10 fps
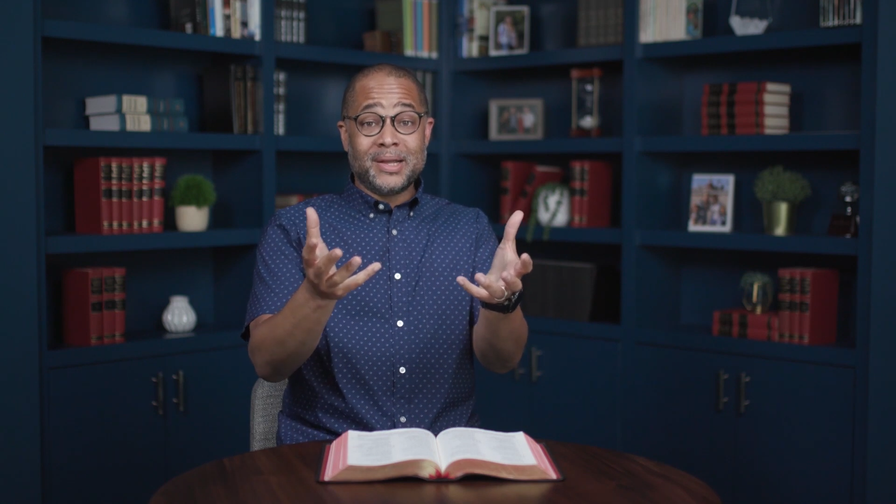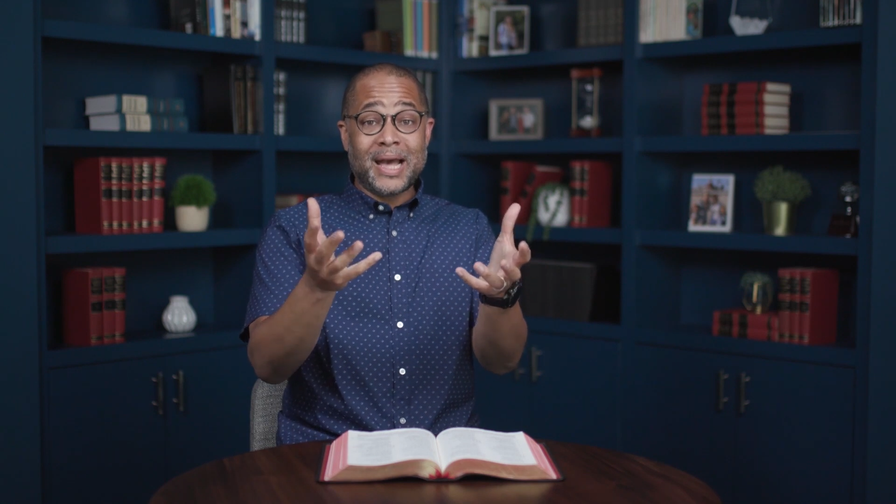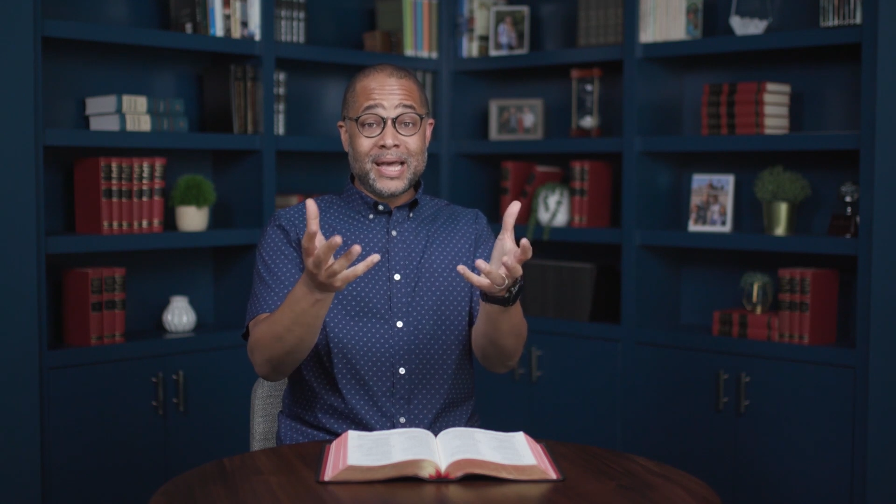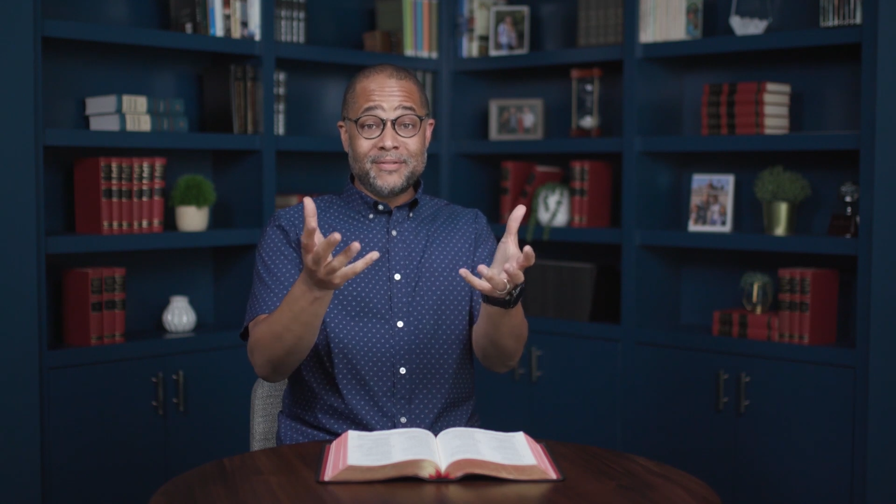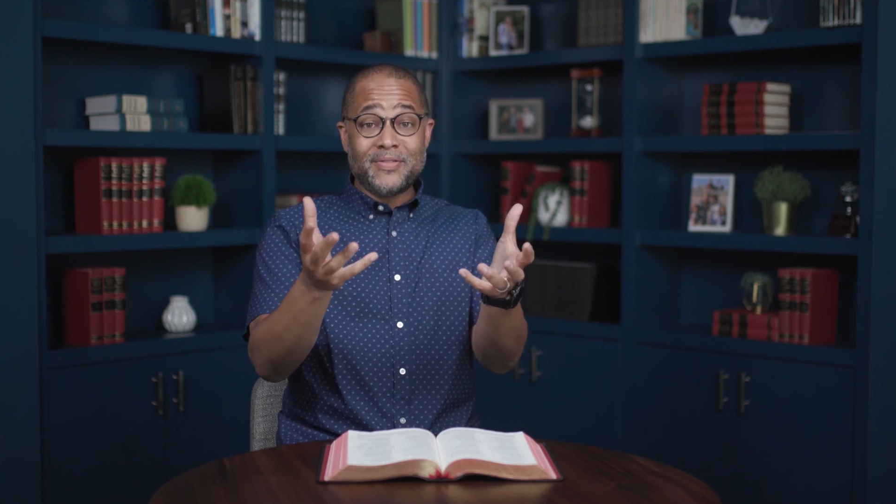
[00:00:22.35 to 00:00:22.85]

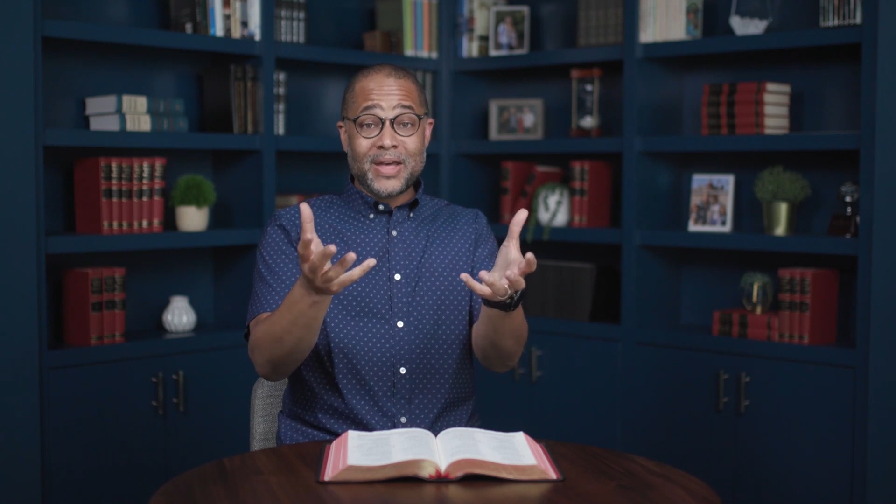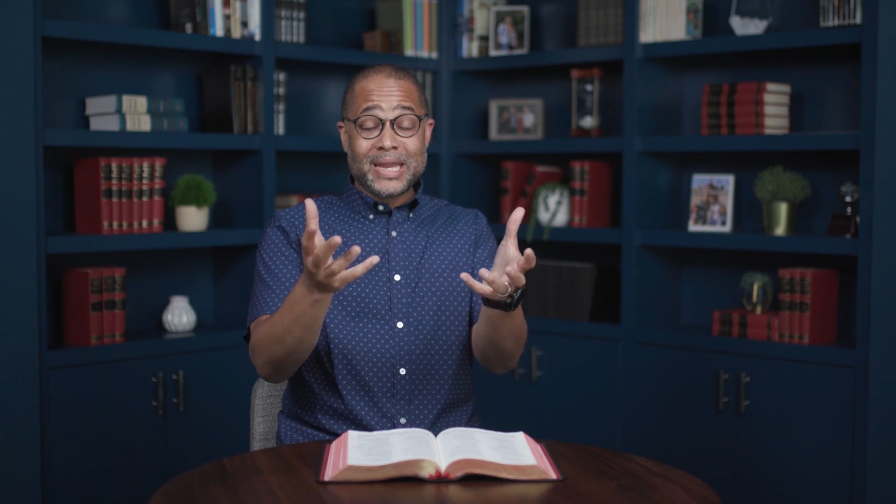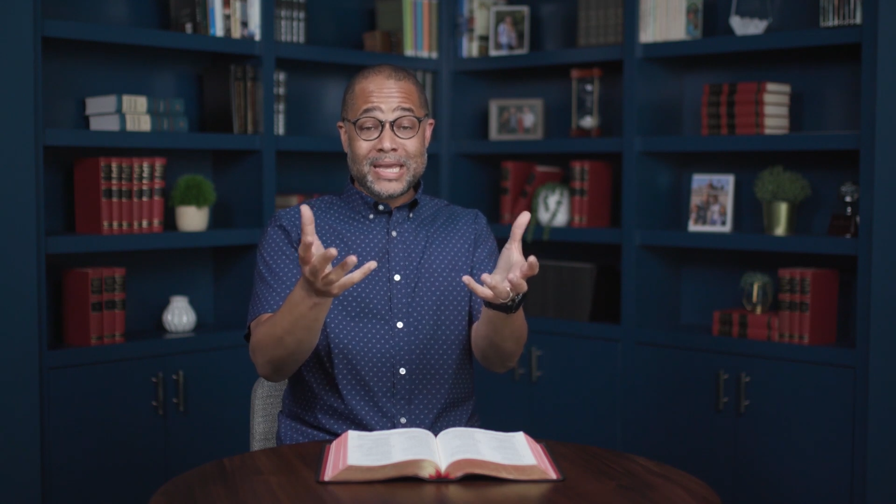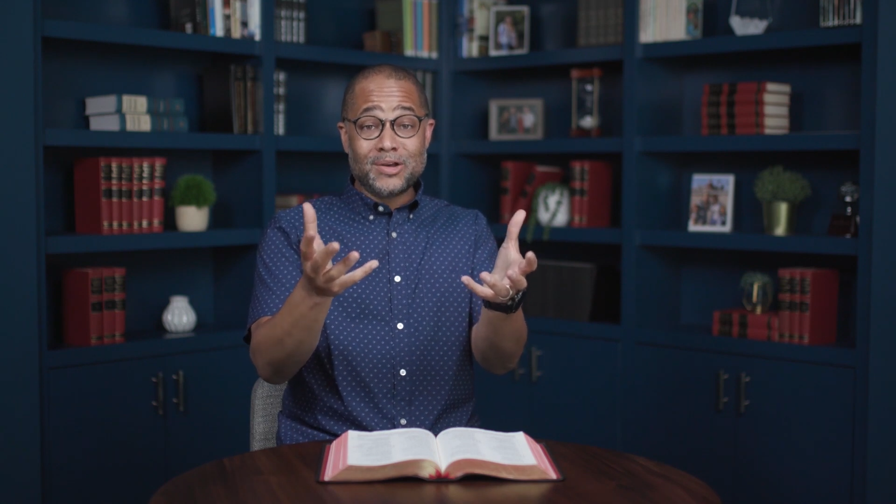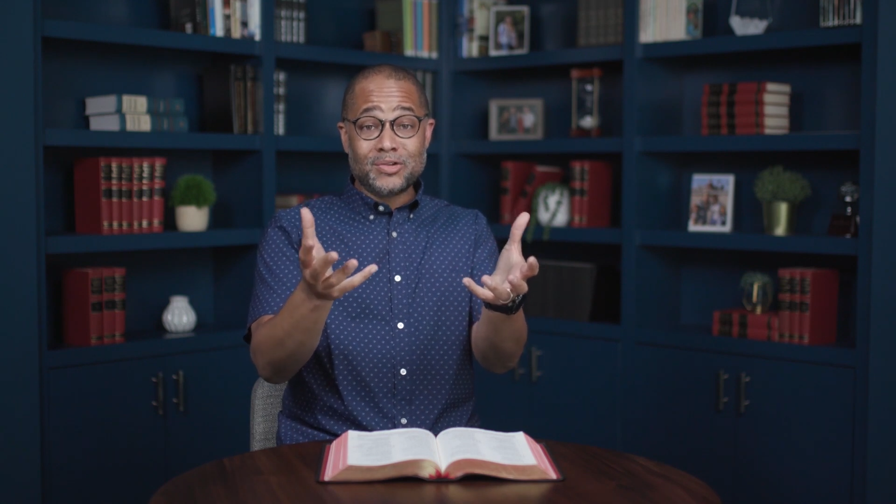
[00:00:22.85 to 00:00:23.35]
kind of
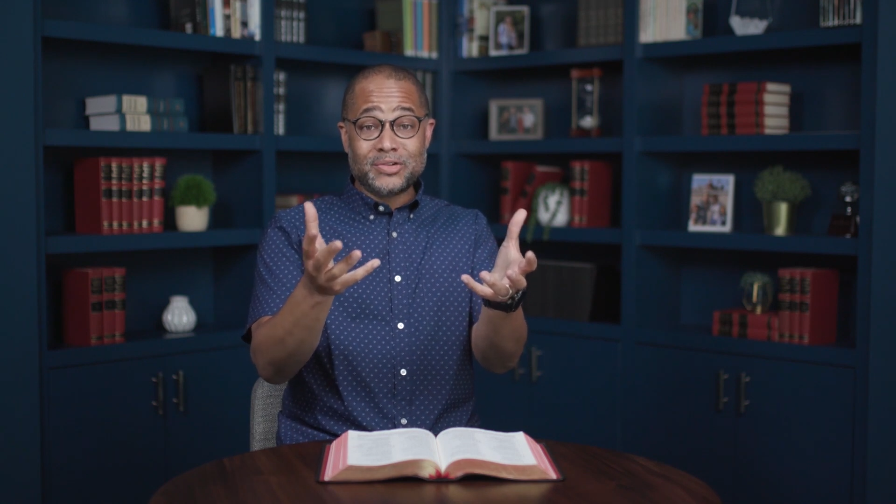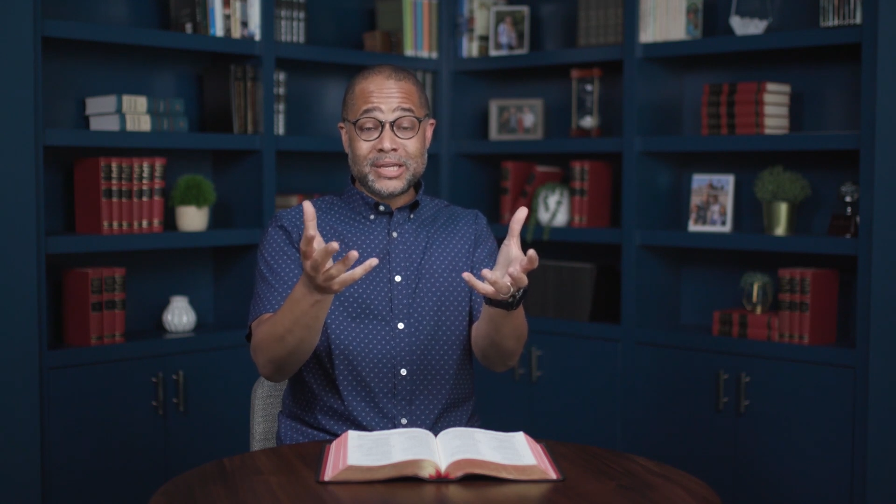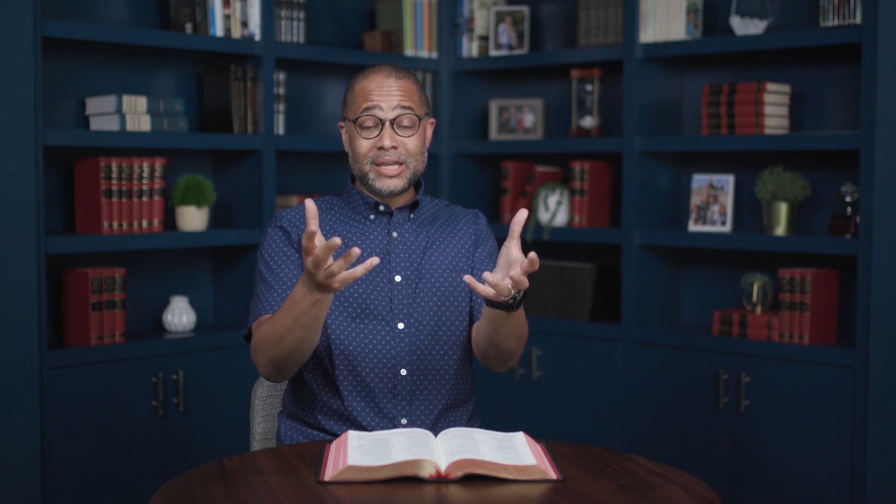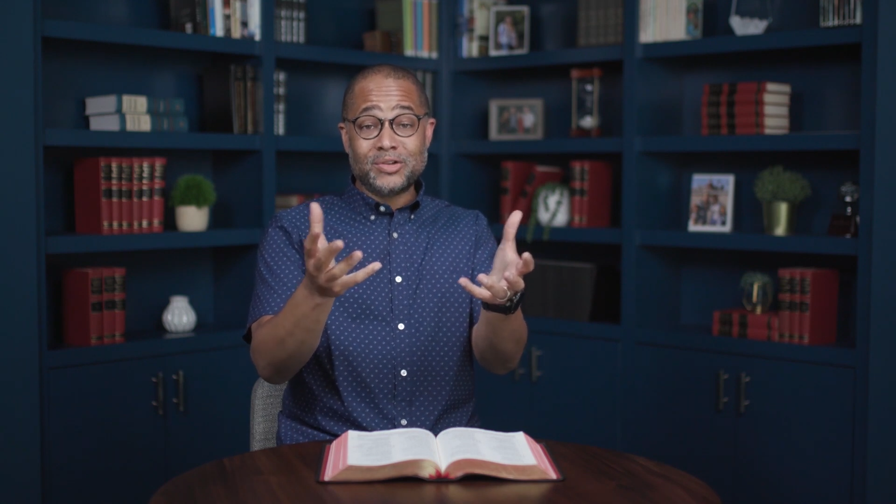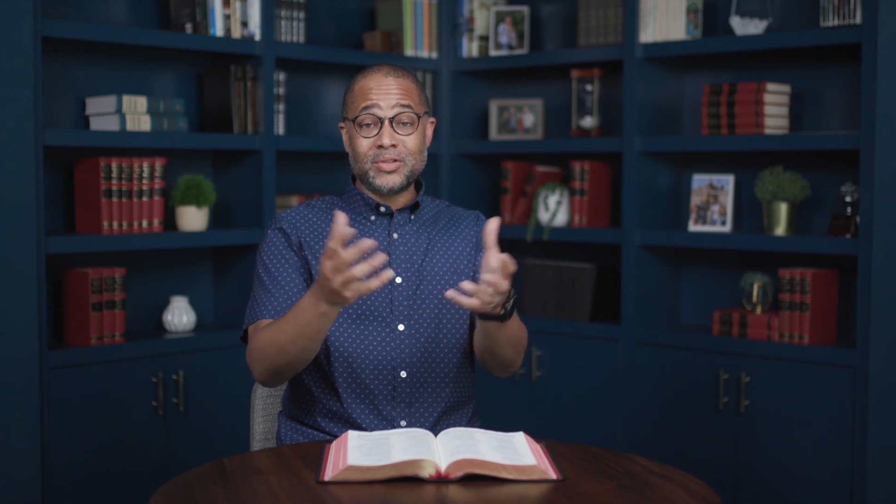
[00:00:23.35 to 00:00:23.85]
that hill
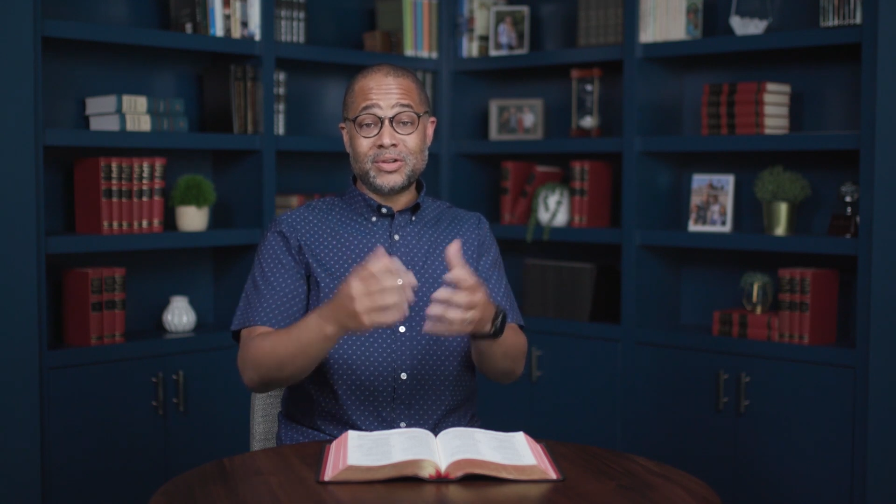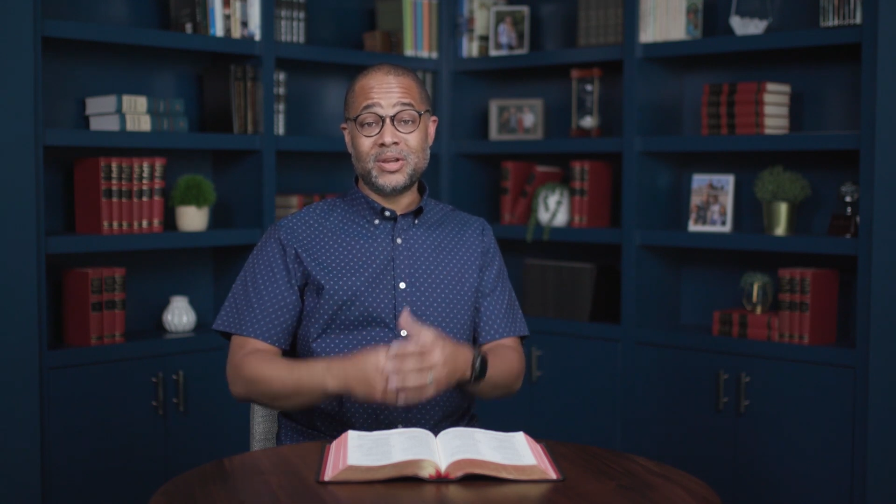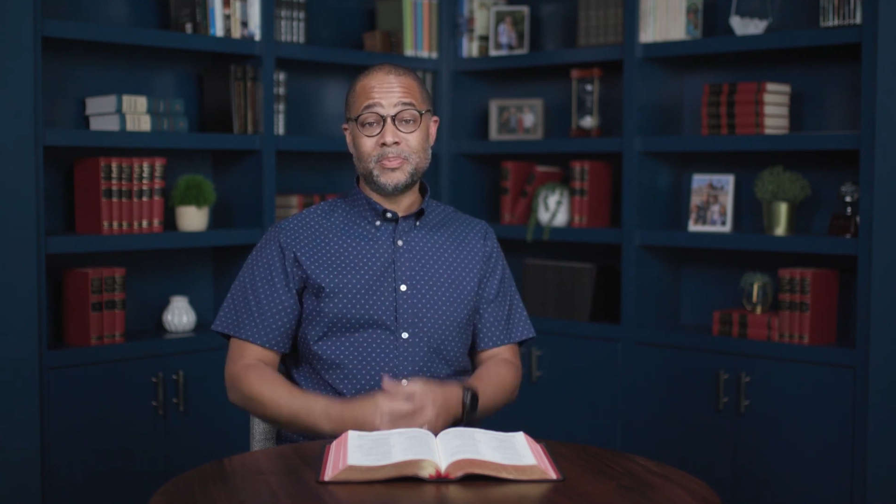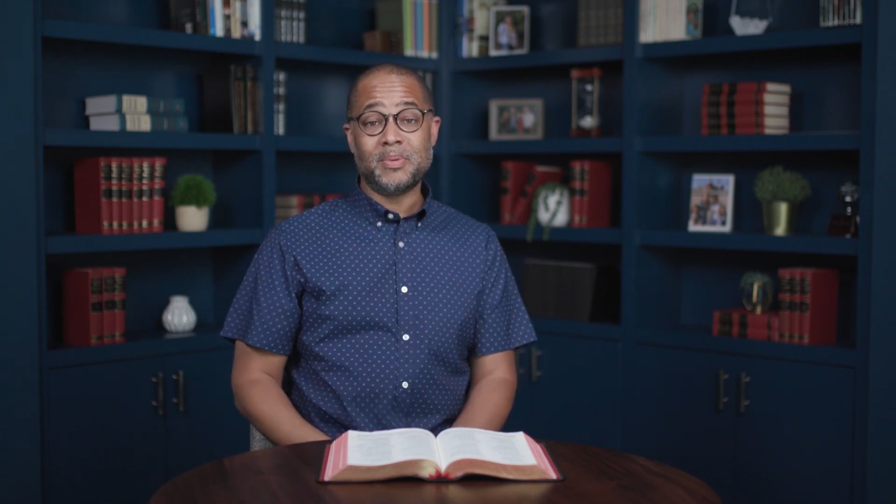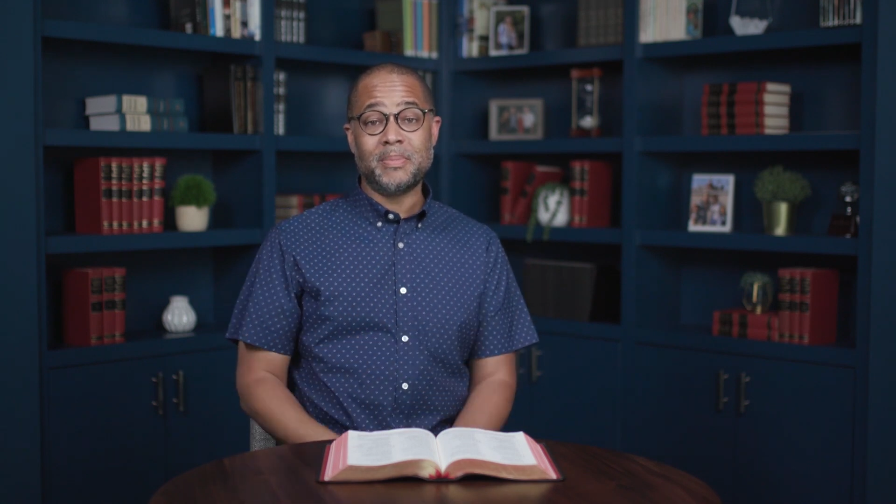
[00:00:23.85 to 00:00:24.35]
to get to the
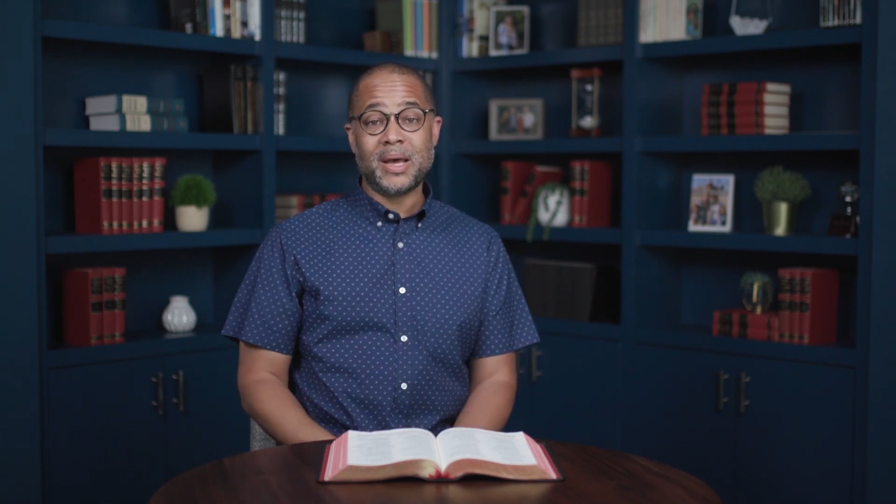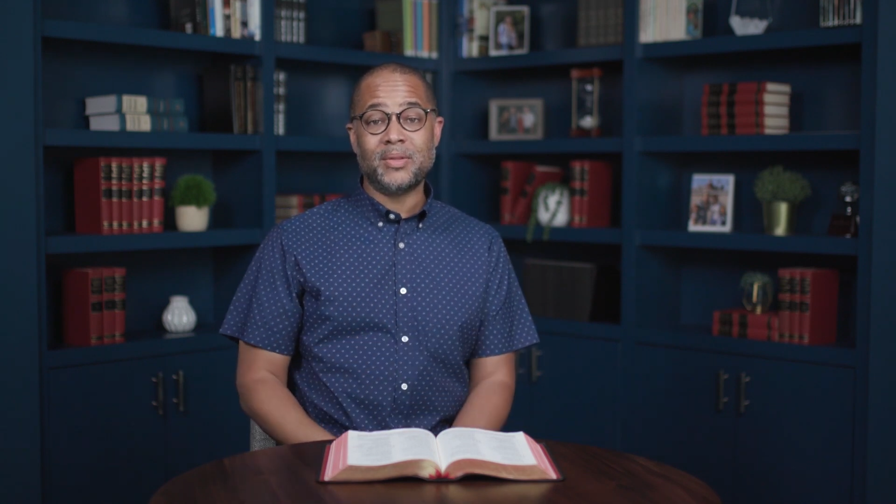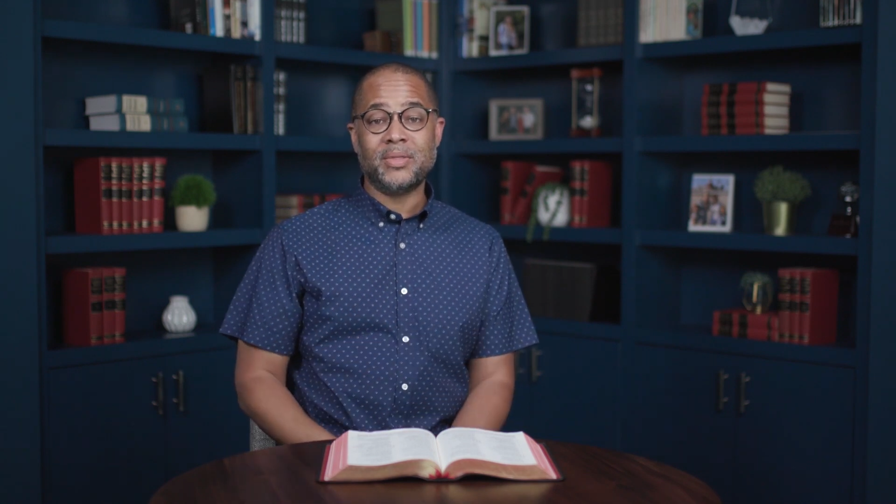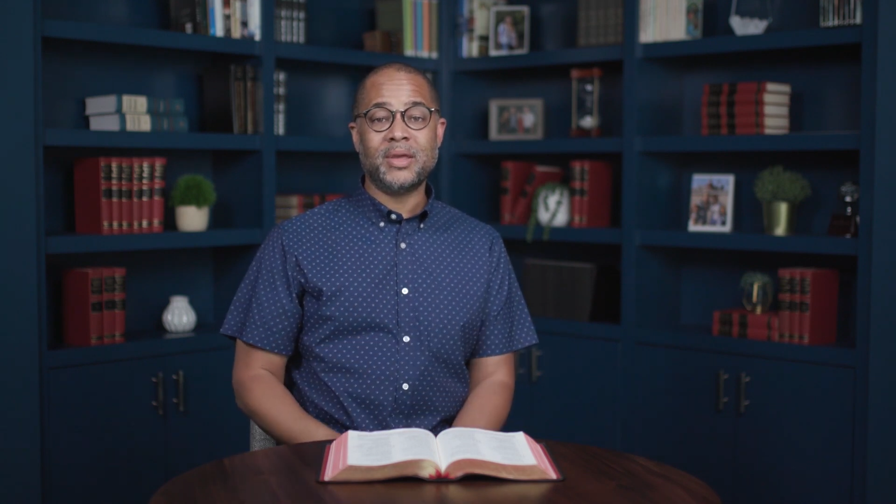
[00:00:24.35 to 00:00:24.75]
Temple Mount,